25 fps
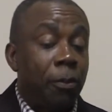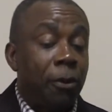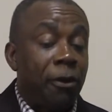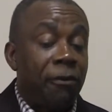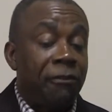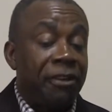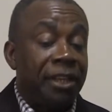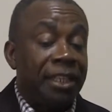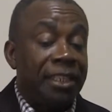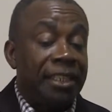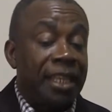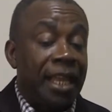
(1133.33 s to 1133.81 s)

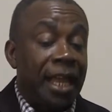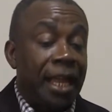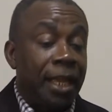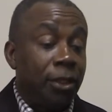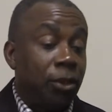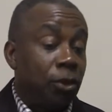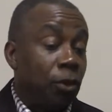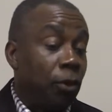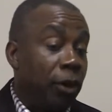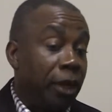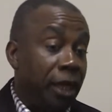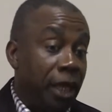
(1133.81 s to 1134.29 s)

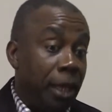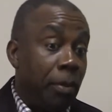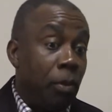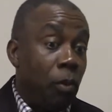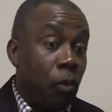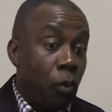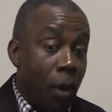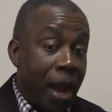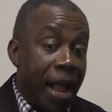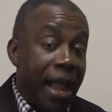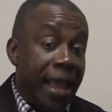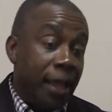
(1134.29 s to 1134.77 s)
prophesied to
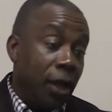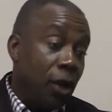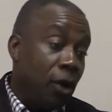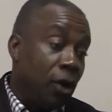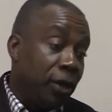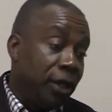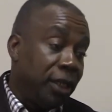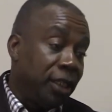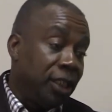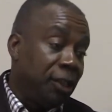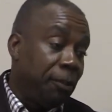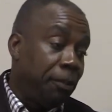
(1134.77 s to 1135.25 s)
him why
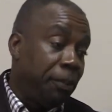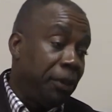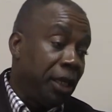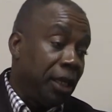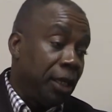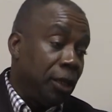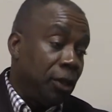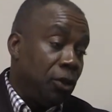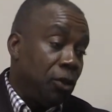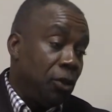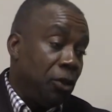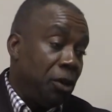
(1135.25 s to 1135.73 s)
God is
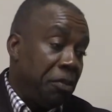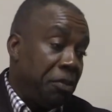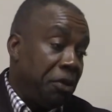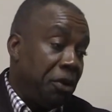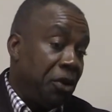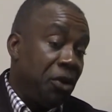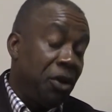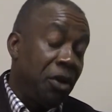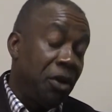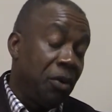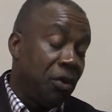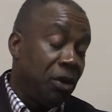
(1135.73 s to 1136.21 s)
speaking to him,
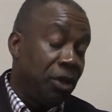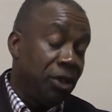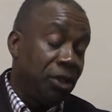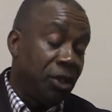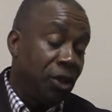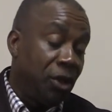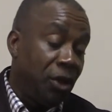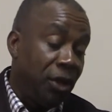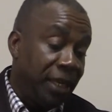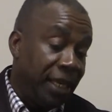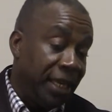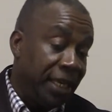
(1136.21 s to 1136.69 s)
because he was
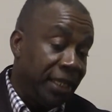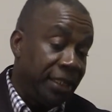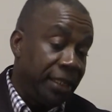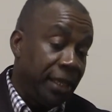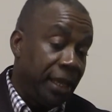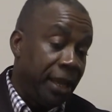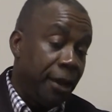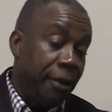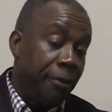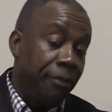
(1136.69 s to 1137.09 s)
not yet